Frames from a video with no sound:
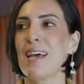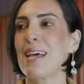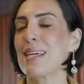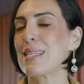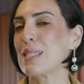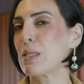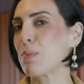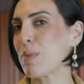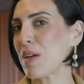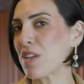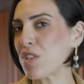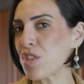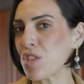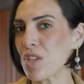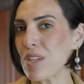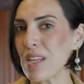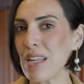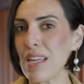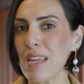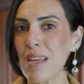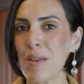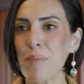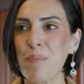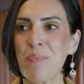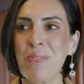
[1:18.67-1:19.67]

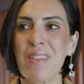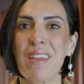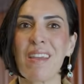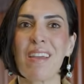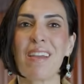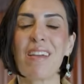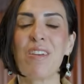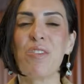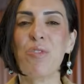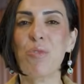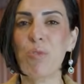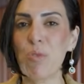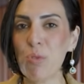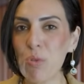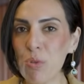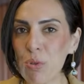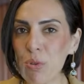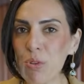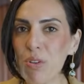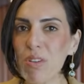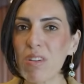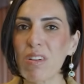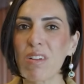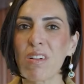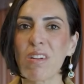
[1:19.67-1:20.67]
especially in
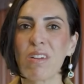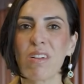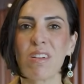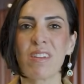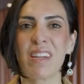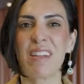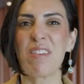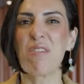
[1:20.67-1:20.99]
rural,